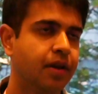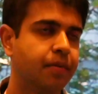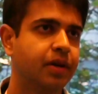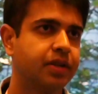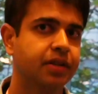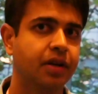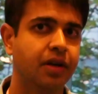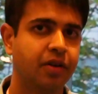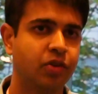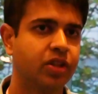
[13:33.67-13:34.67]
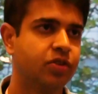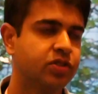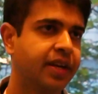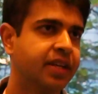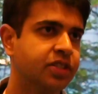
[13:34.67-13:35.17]
but you can use
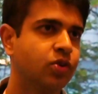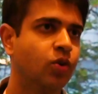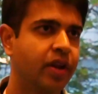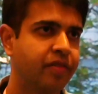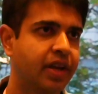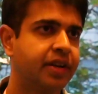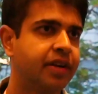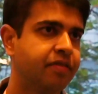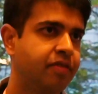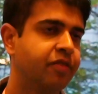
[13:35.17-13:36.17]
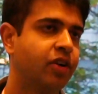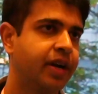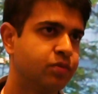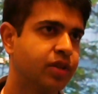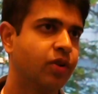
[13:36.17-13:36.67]
our agent to go navigate it, find for
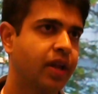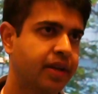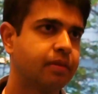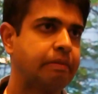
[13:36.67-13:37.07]
items that you like.